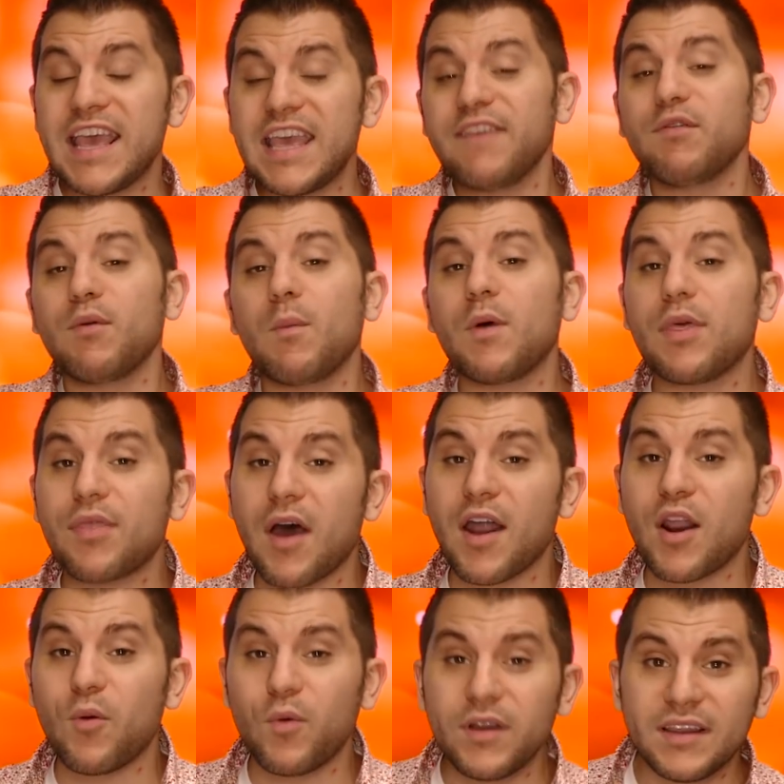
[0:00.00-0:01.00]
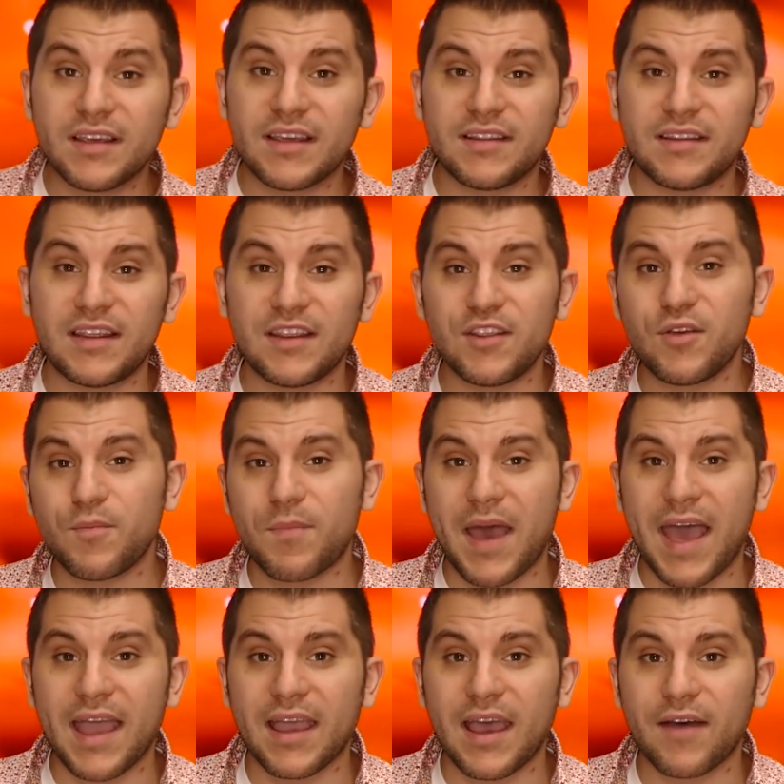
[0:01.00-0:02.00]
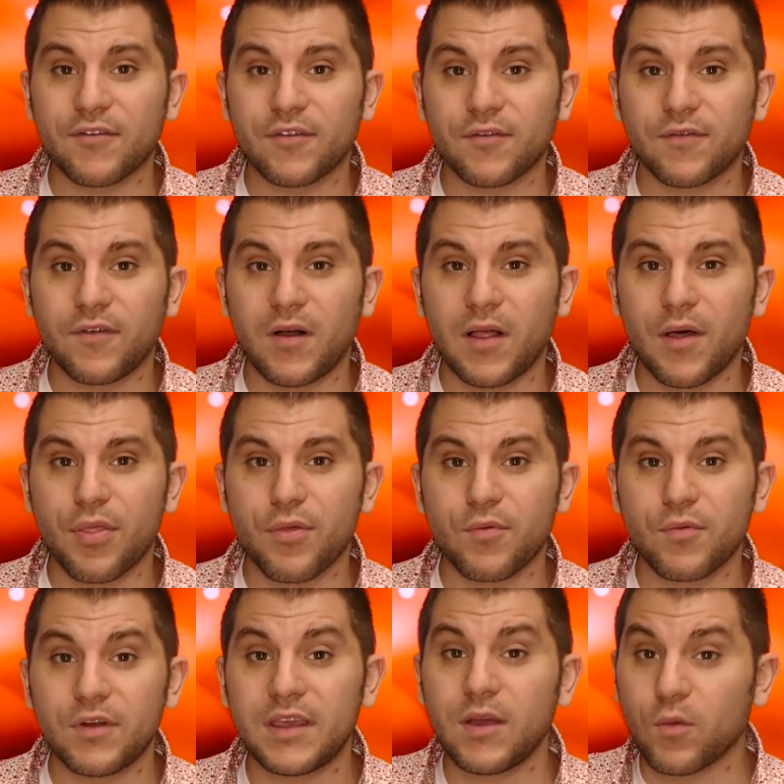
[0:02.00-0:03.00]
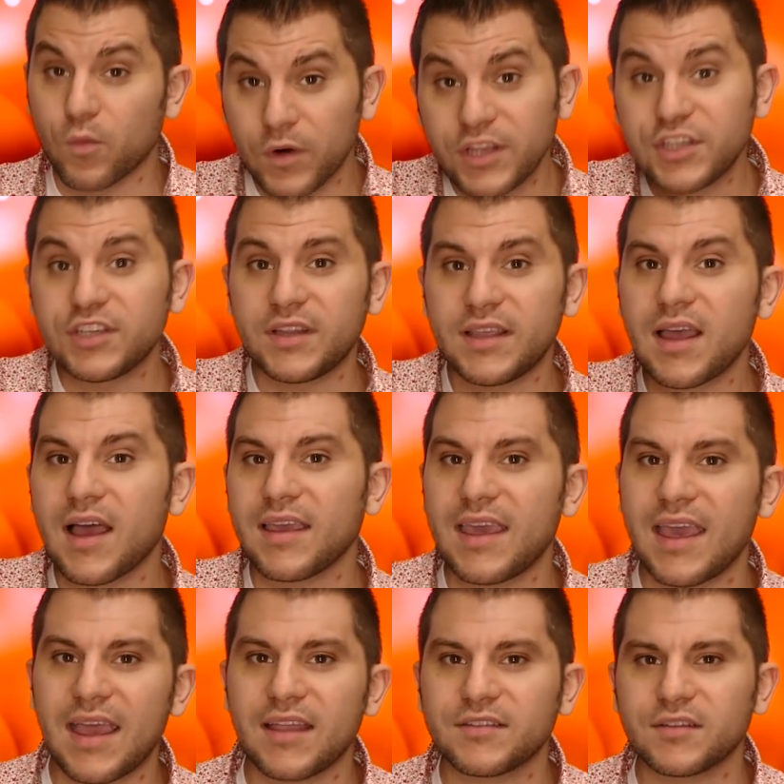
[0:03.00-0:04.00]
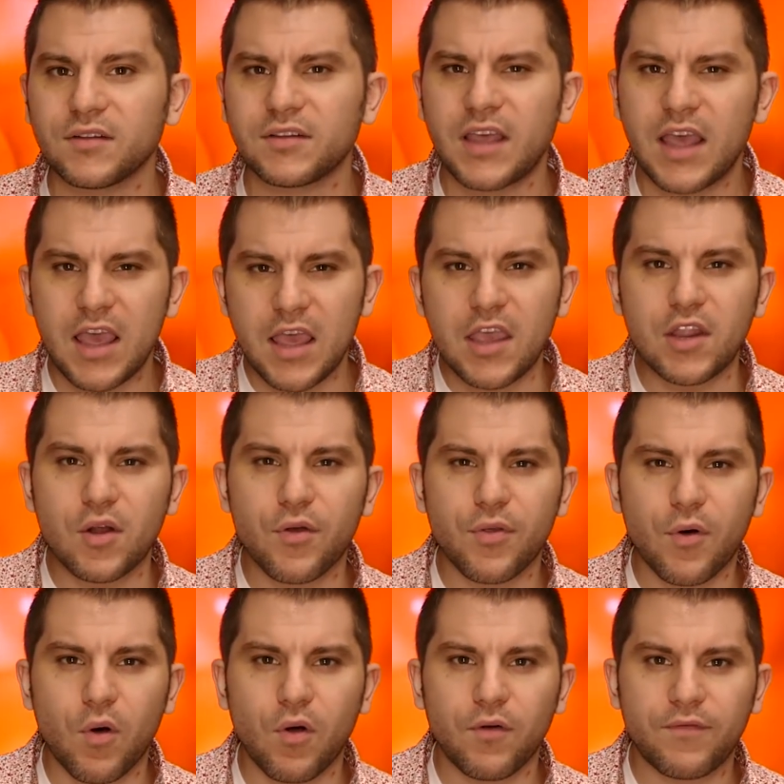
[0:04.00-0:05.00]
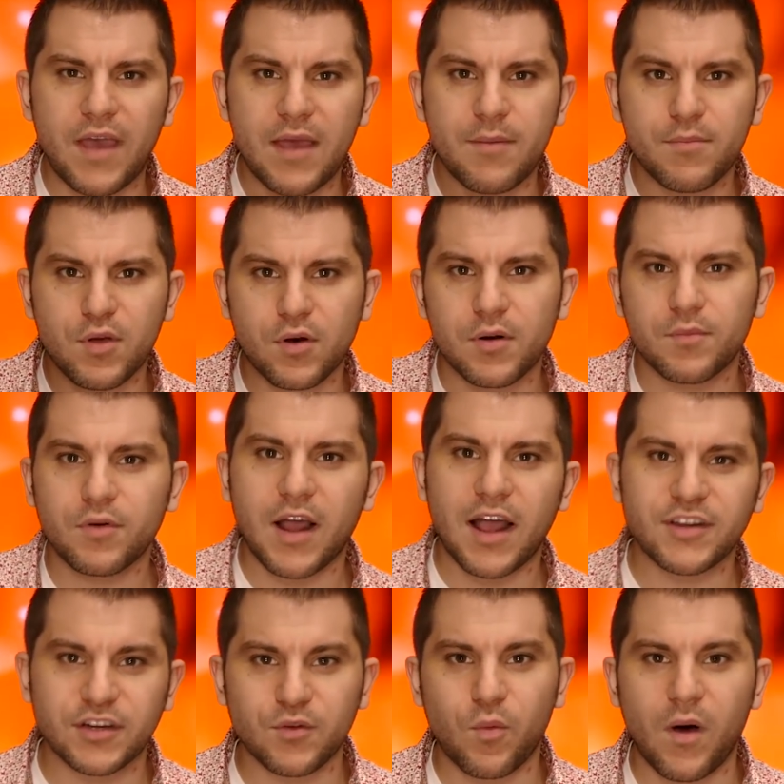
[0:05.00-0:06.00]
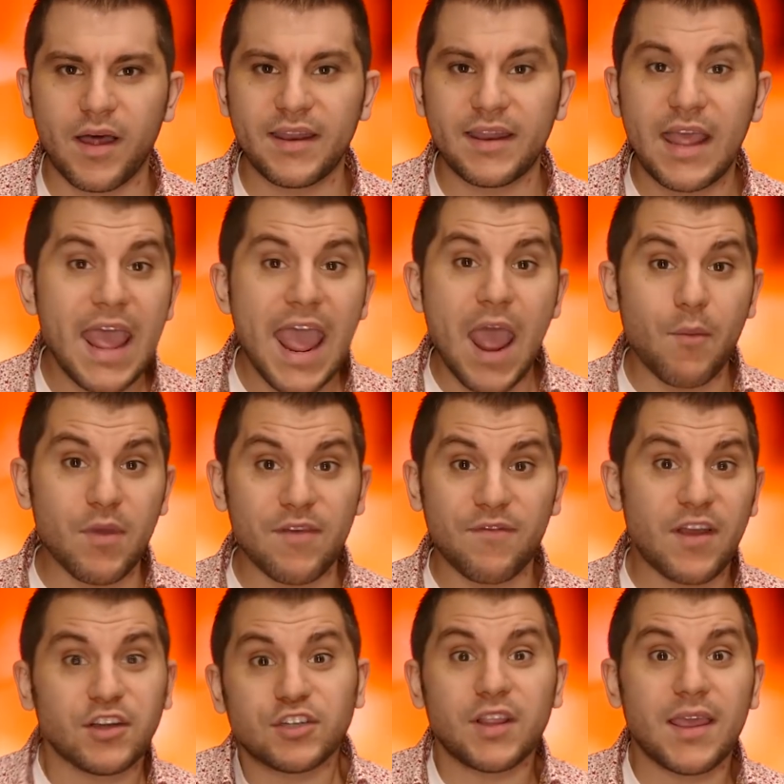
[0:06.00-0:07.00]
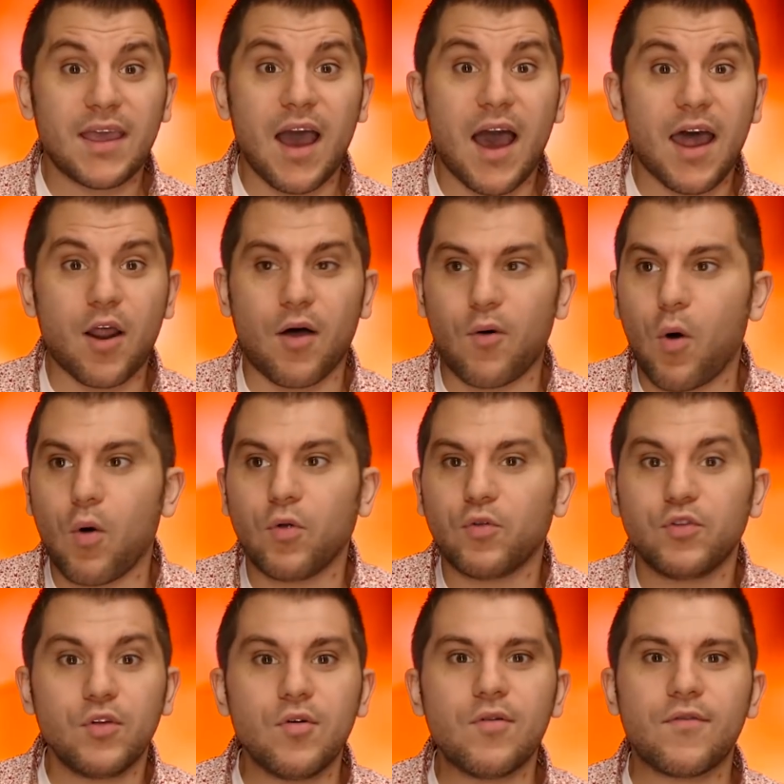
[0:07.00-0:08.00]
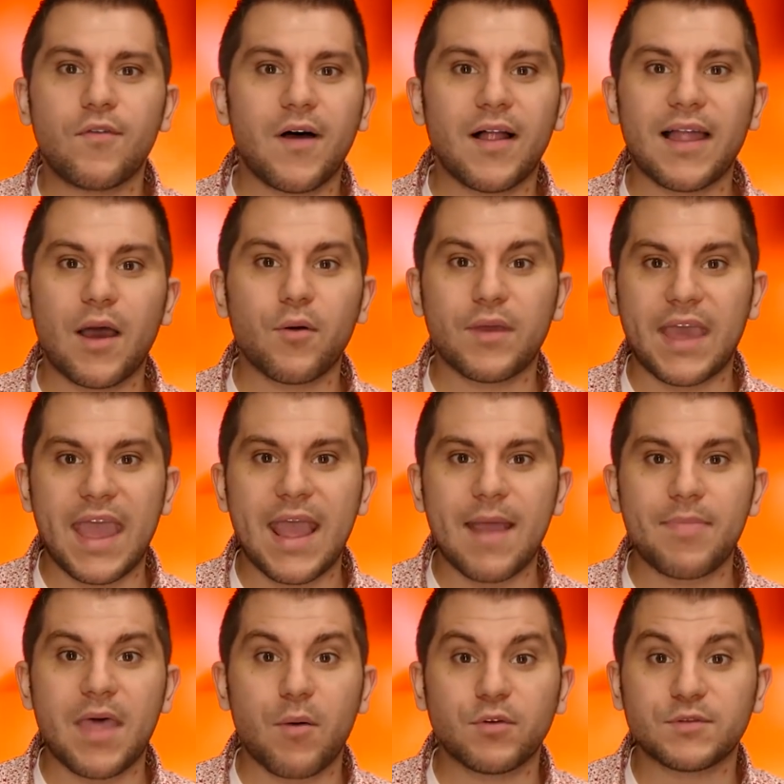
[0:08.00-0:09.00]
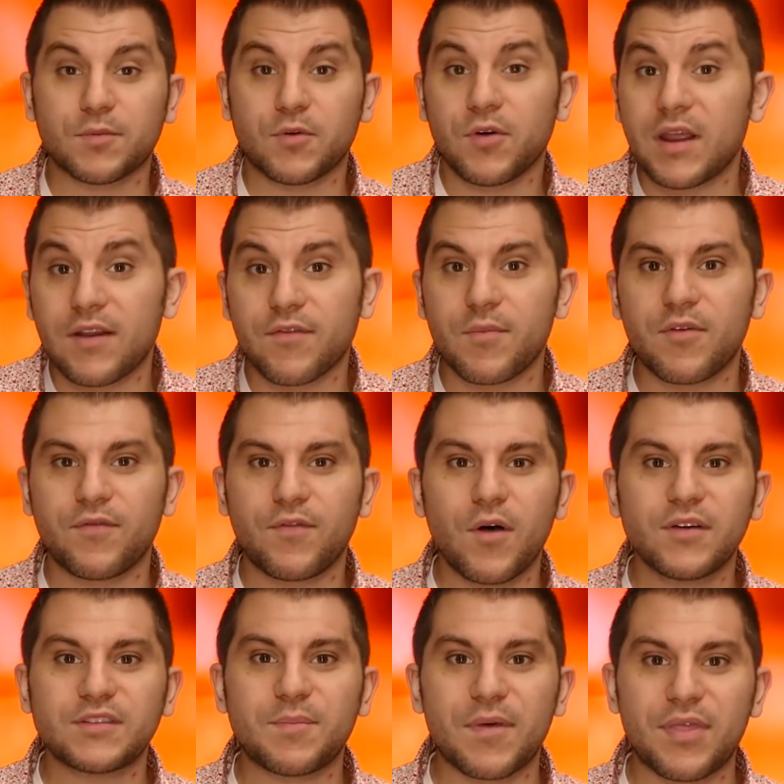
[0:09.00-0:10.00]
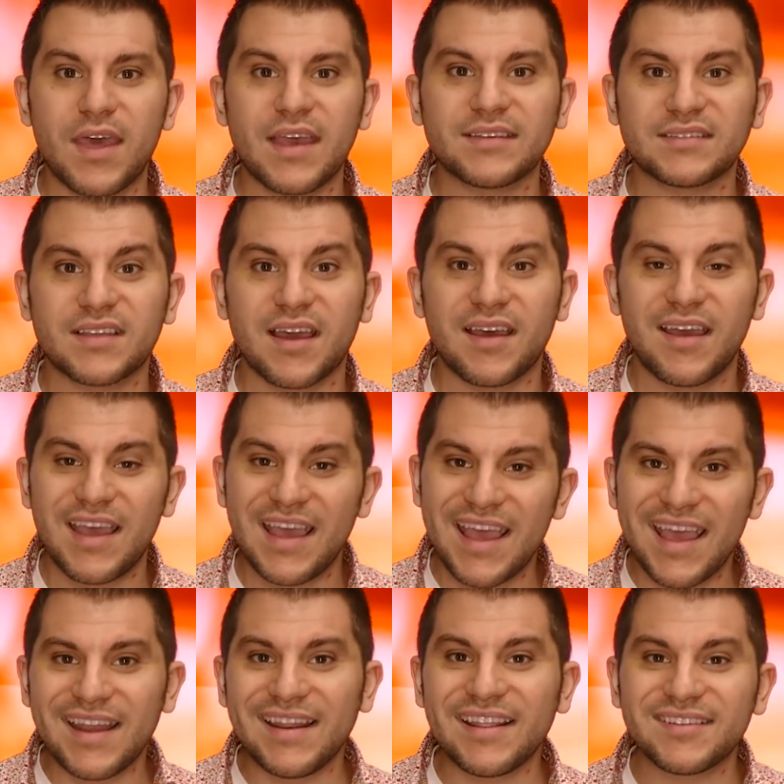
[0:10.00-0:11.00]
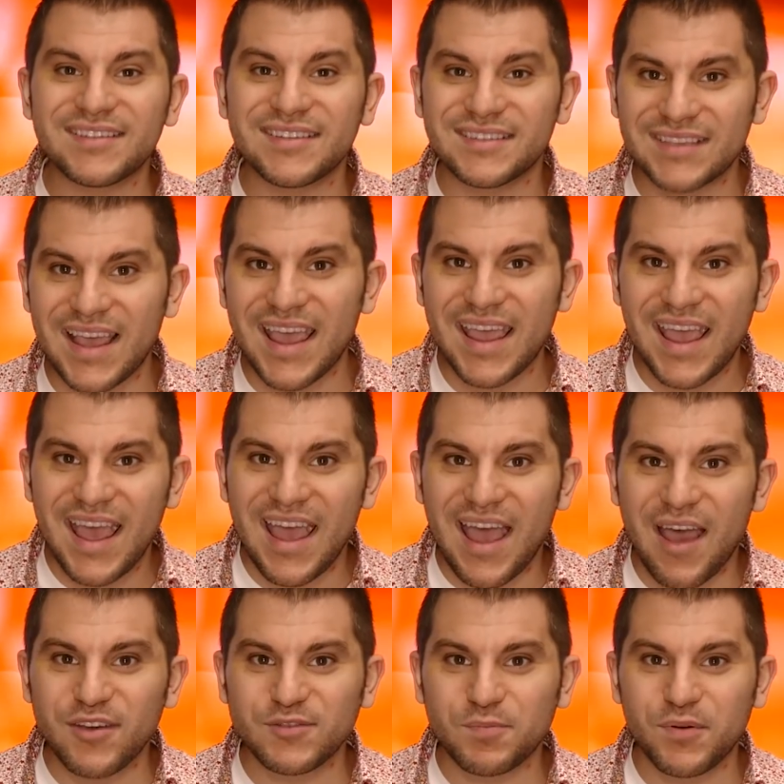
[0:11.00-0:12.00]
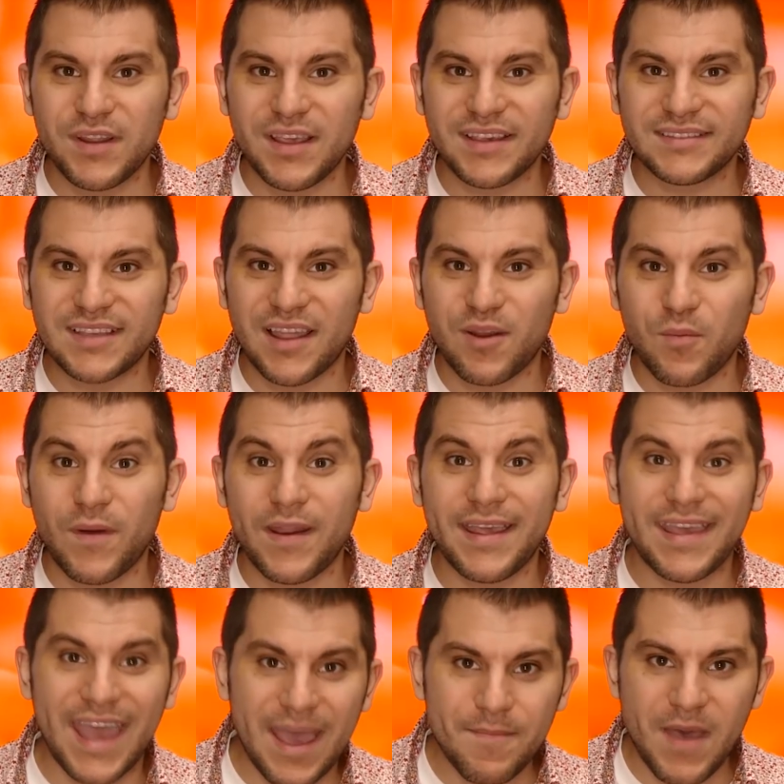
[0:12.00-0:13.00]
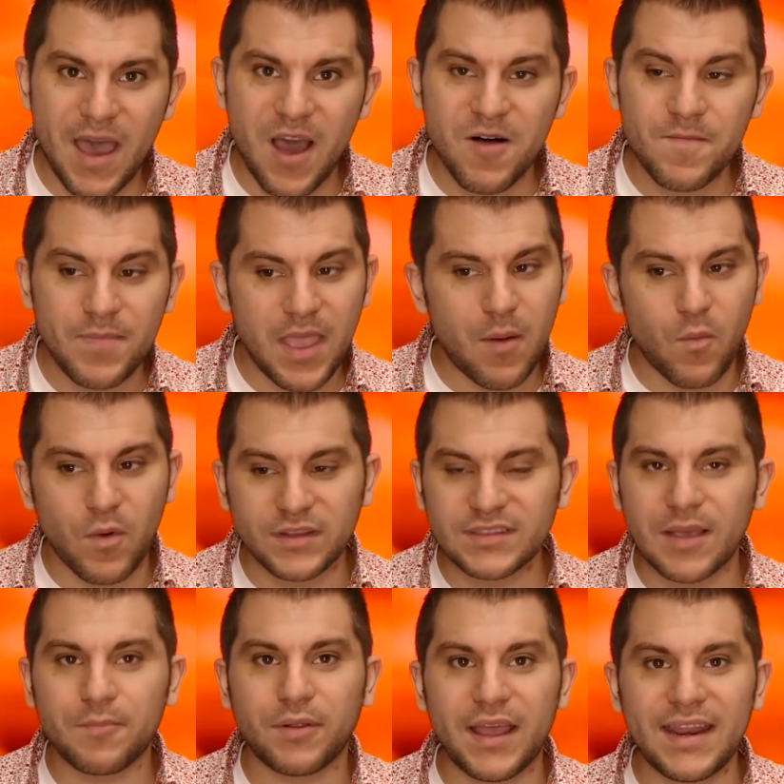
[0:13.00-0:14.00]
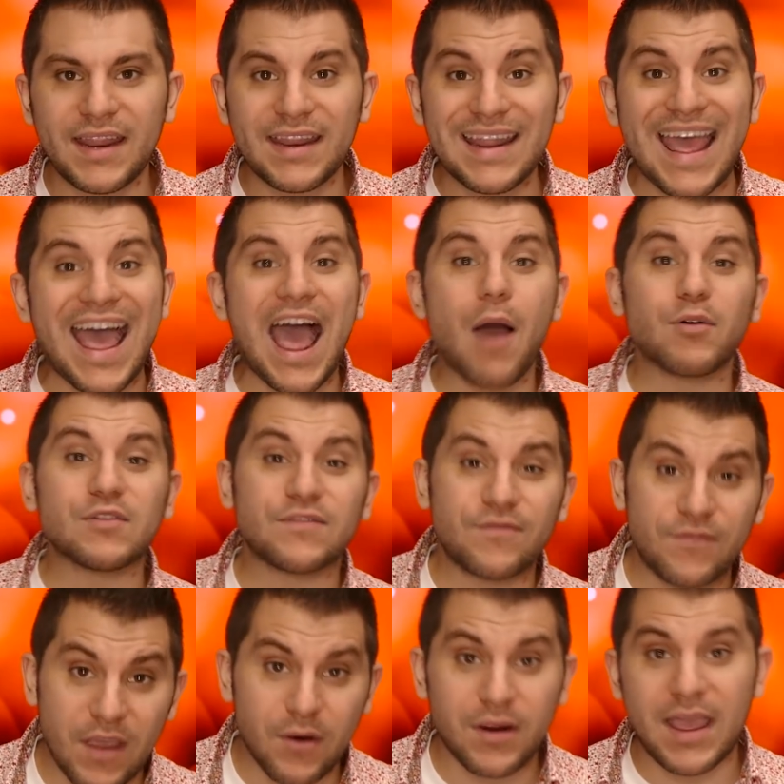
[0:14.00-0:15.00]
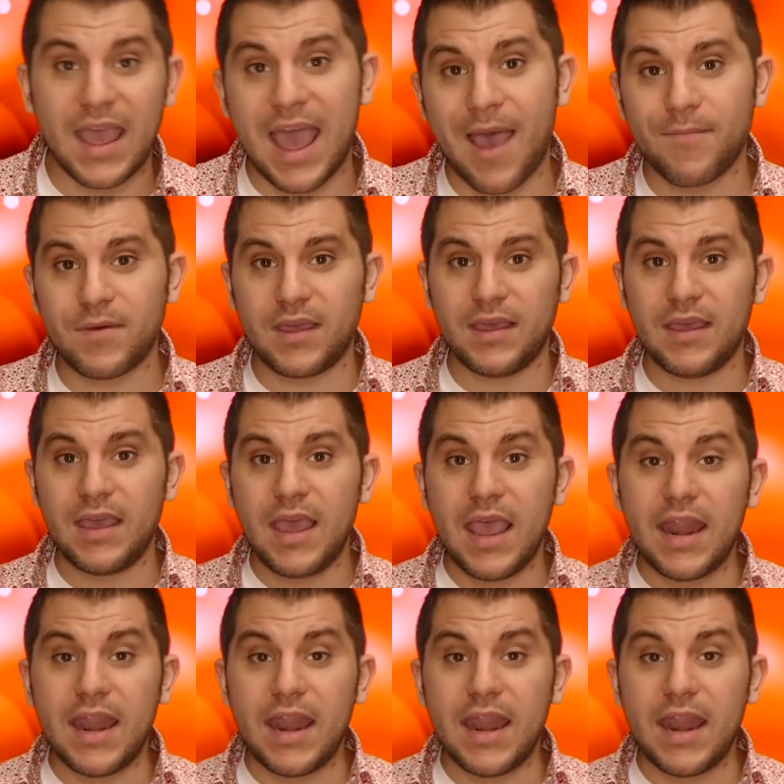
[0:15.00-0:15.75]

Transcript: even when we thought it wouldn't continue back after Fallout 3 originally got cancelled, you know, the whole Van Buren Project one, and we eventually got a whole new Fallout game that was created from the folks at Bethesda, needless to say, I was pretty excited when it came out, and once I played it, I was very happy.